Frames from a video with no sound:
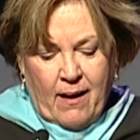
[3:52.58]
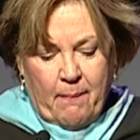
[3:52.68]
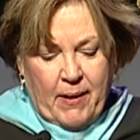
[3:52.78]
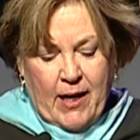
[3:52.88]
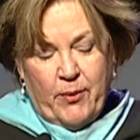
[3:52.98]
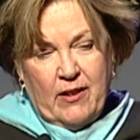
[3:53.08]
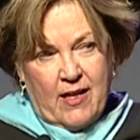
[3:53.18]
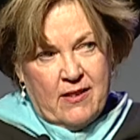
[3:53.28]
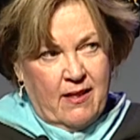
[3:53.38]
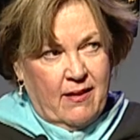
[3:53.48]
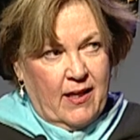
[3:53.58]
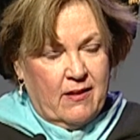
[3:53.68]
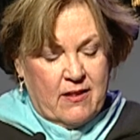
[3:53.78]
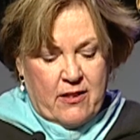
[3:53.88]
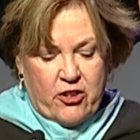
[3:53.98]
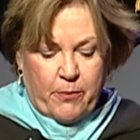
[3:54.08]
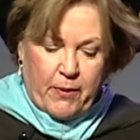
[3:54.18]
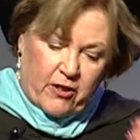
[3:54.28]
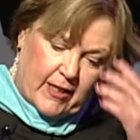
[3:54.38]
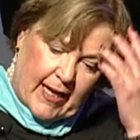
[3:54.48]
but I would like to think that Sister
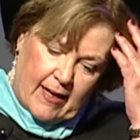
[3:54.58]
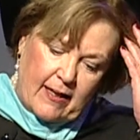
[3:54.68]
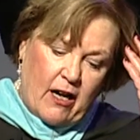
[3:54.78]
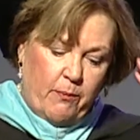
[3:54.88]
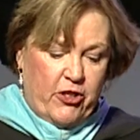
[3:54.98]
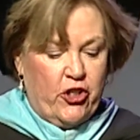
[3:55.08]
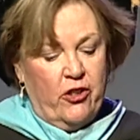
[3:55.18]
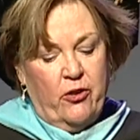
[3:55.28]
Bernadette Armiger,